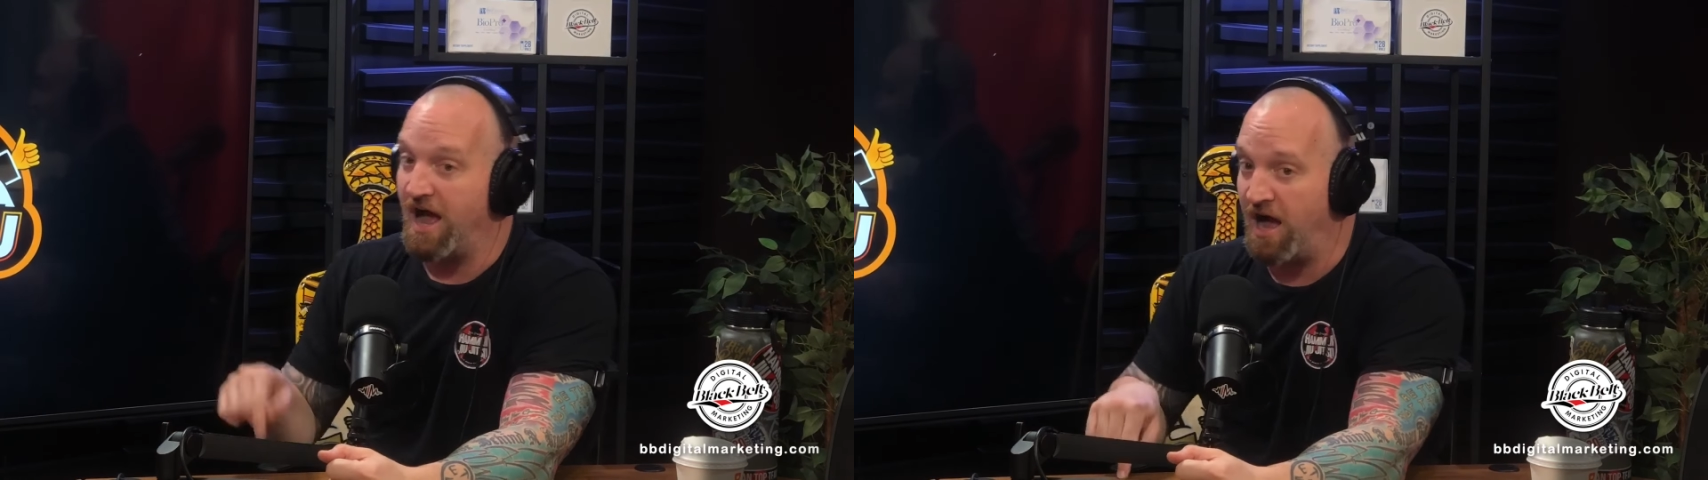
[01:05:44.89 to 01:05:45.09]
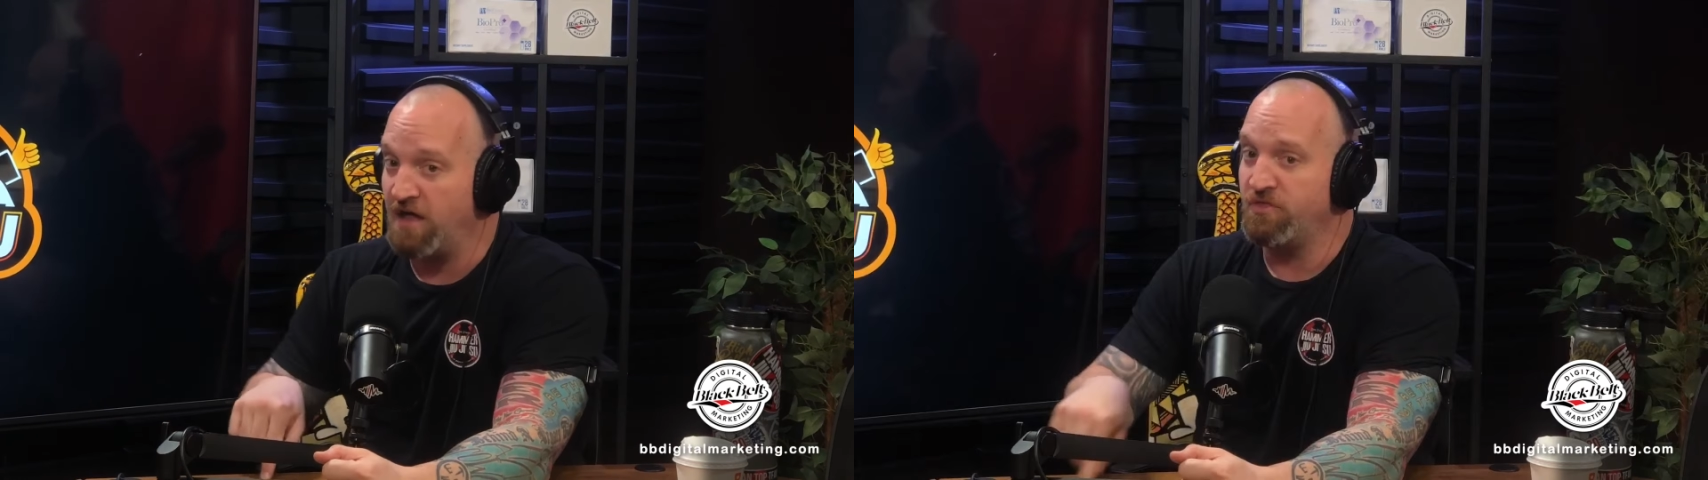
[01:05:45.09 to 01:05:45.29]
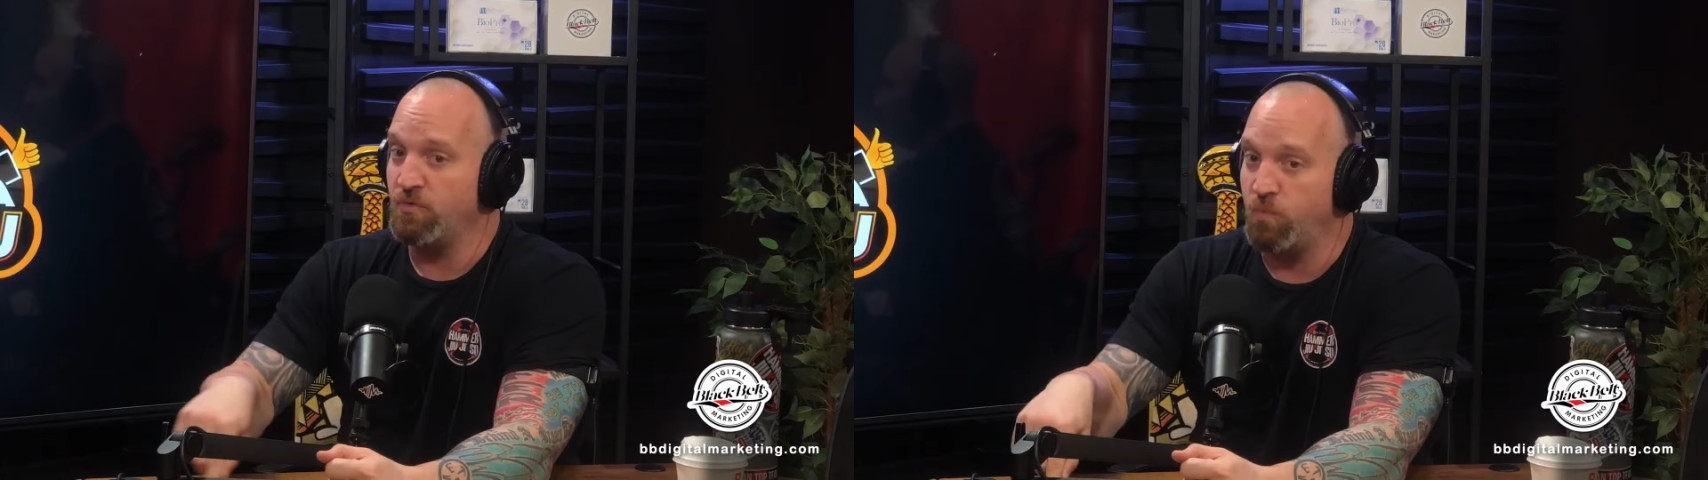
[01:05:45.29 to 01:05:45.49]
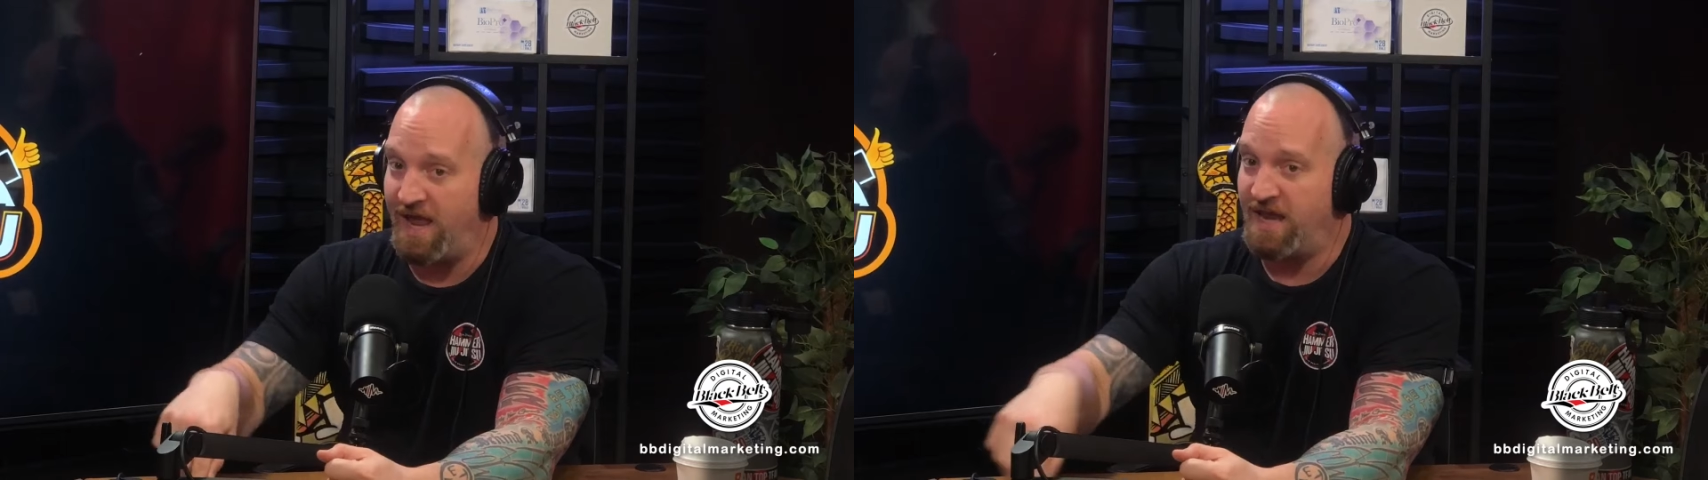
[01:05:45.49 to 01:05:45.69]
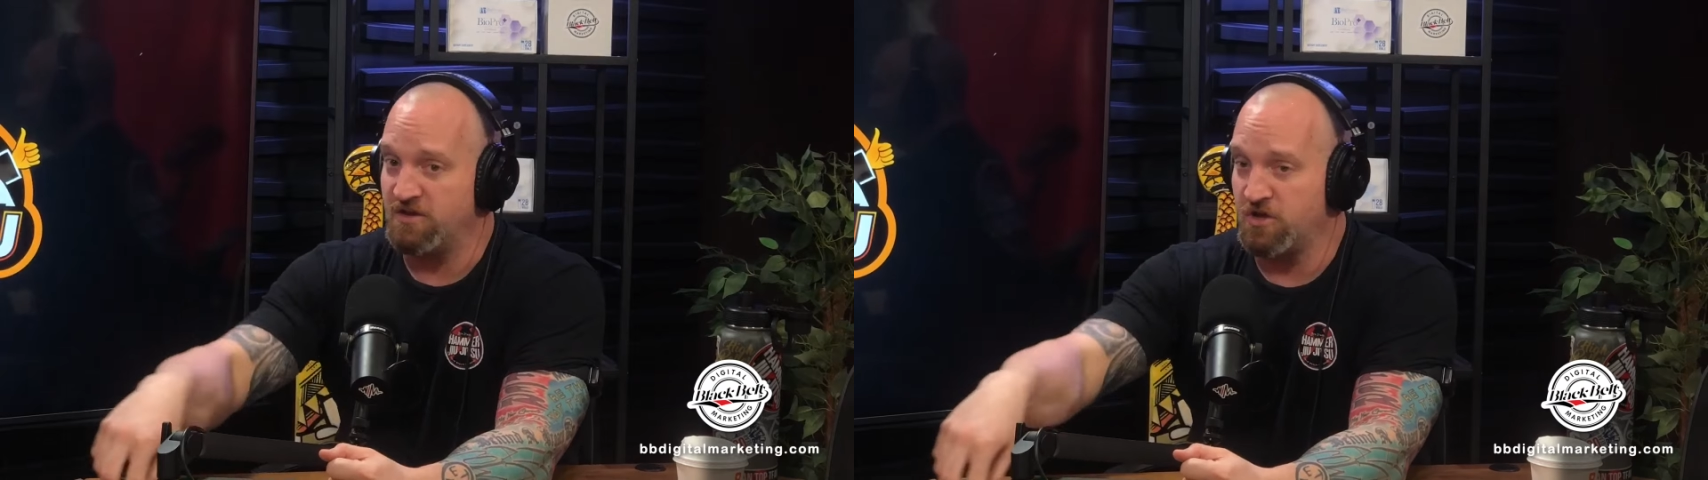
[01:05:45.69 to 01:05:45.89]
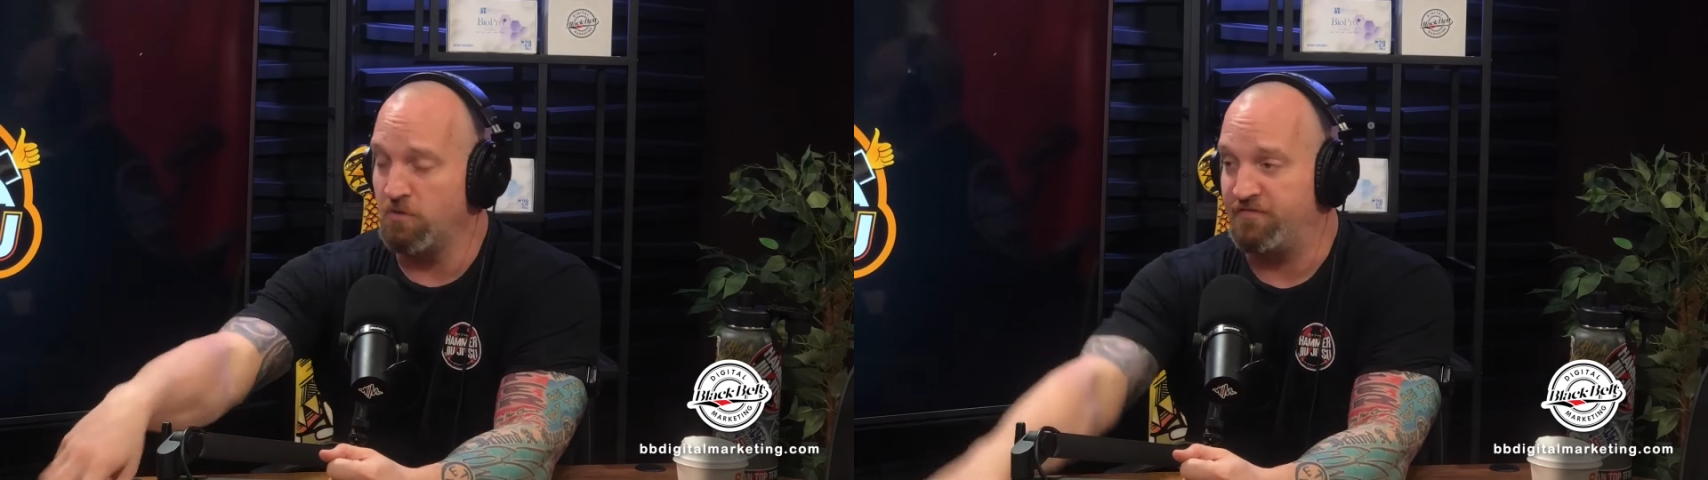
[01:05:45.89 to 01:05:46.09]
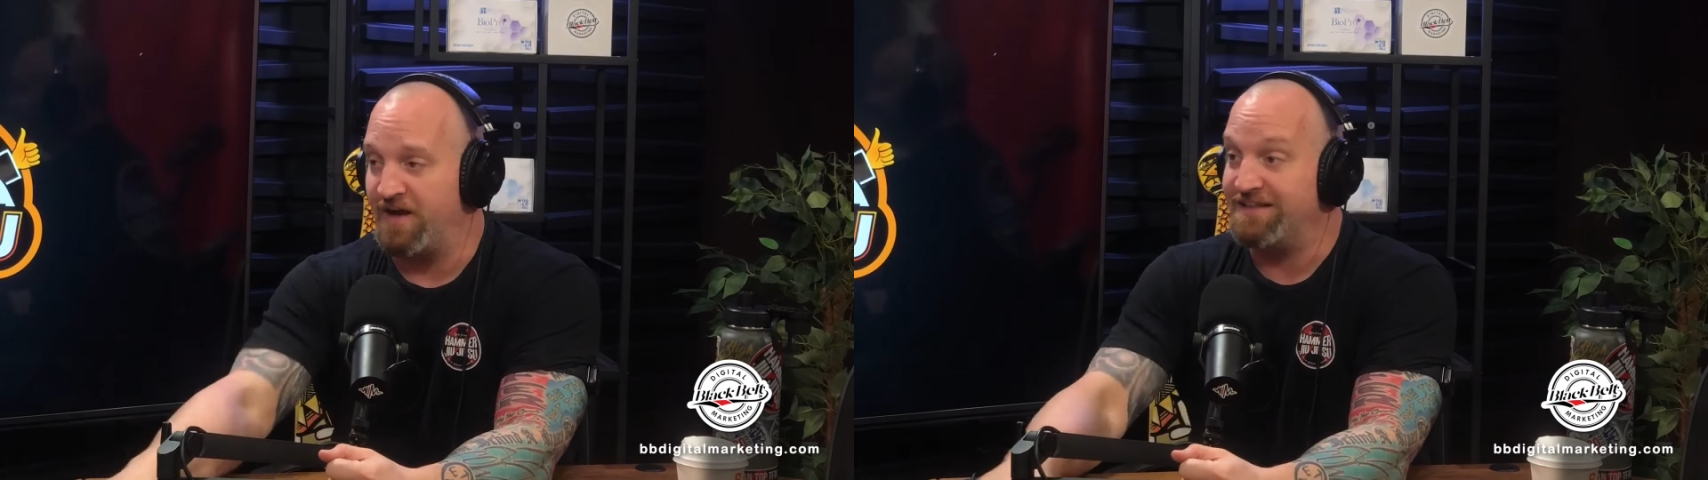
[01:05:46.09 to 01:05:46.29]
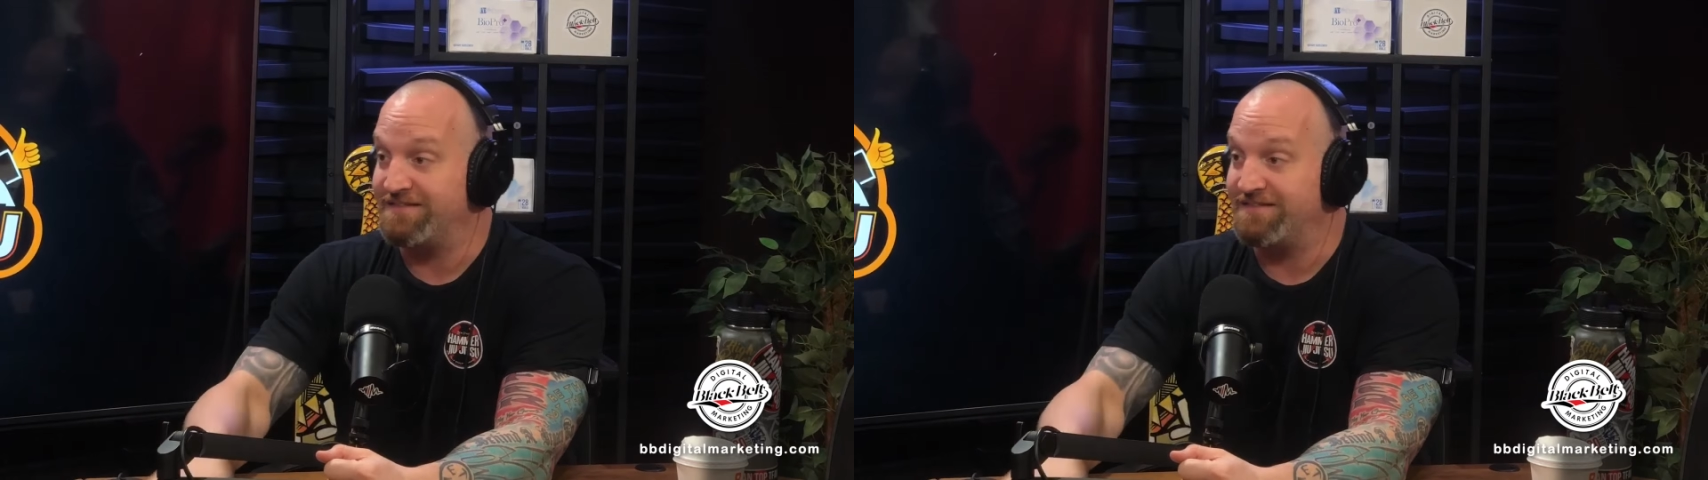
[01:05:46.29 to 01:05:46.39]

on the way to go fight